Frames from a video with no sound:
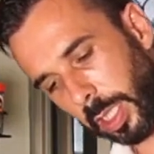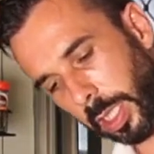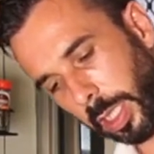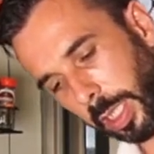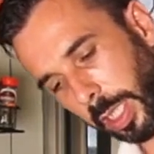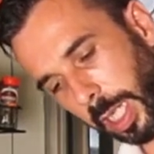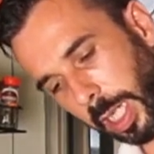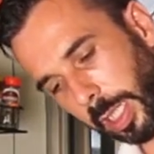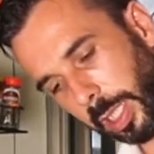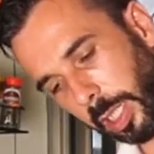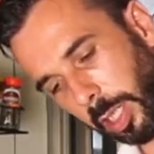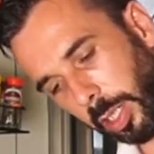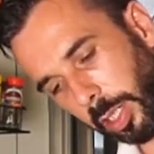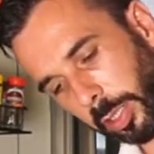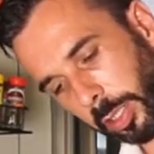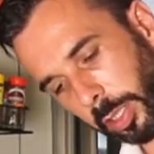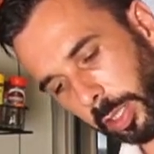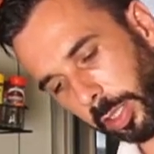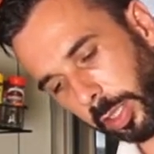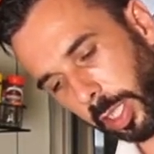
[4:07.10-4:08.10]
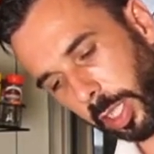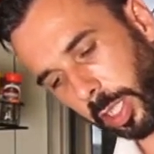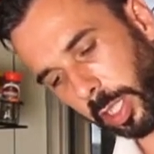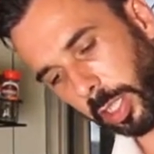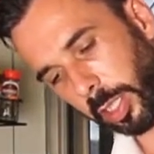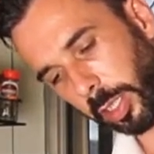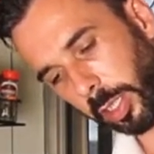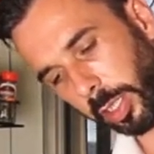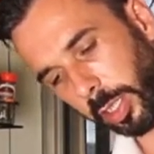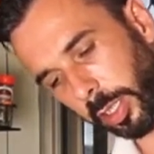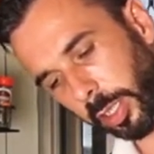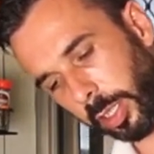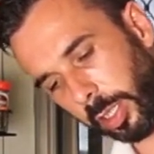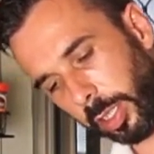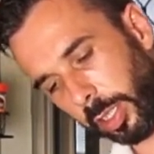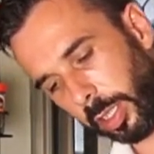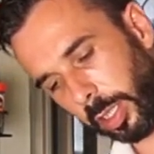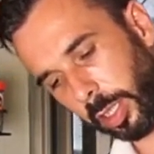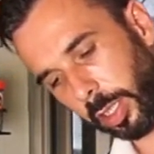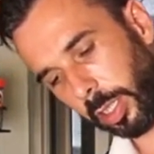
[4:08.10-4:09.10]
Get our sugar
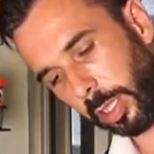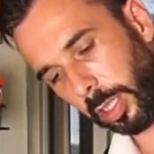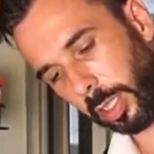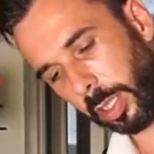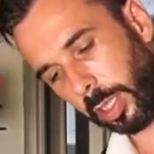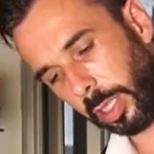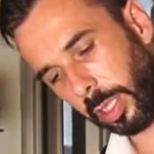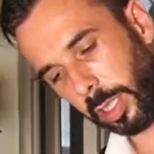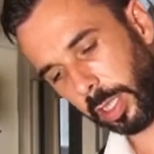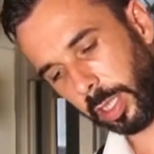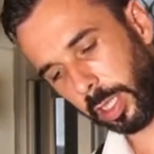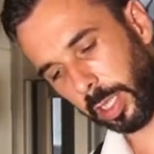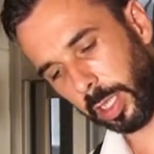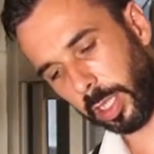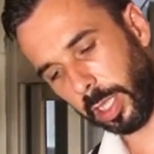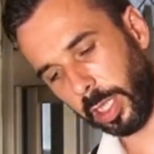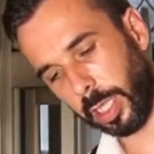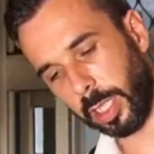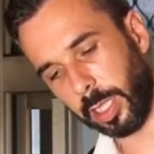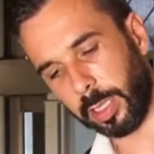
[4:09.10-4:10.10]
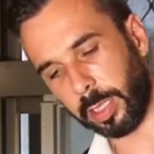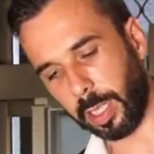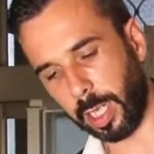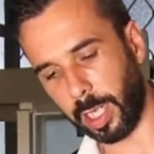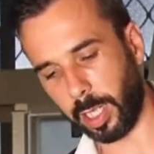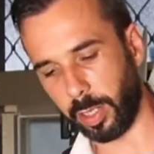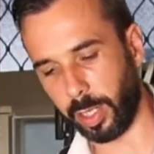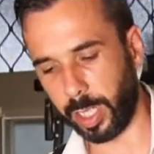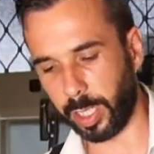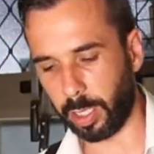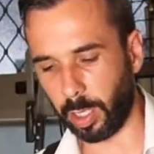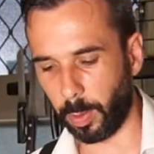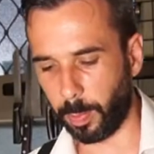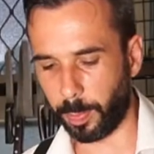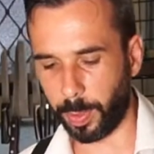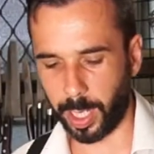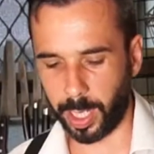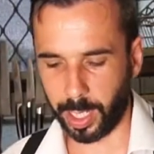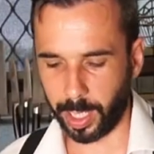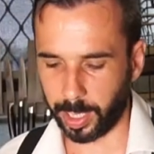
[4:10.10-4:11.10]
inside a little
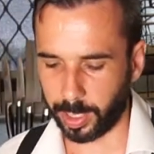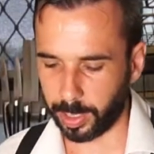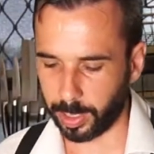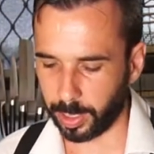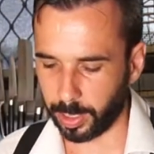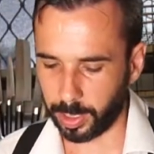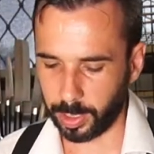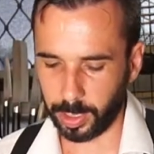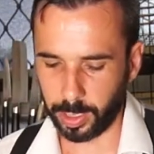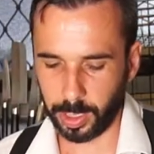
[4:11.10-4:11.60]
pan.